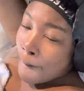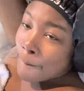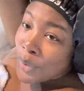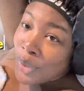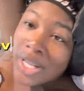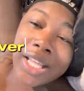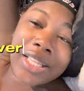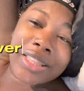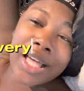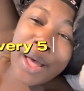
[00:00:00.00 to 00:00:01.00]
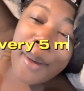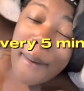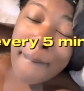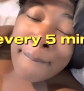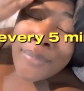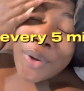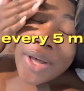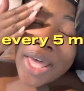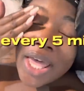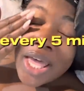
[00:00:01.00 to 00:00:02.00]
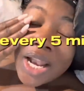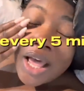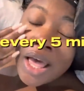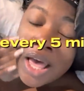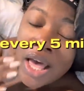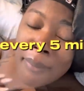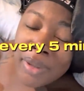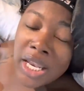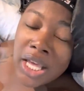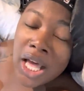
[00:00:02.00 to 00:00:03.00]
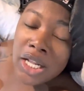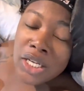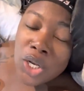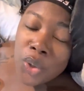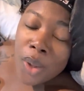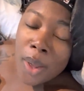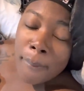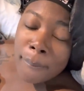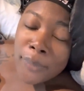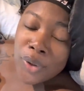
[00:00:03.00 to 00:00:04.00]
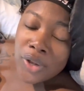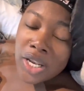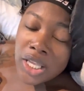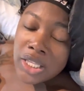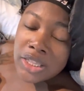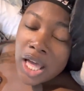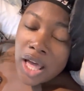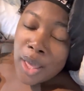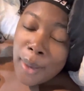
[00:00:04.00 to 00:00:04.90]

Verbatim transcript: Borita, Moera, I mean he got no Borita,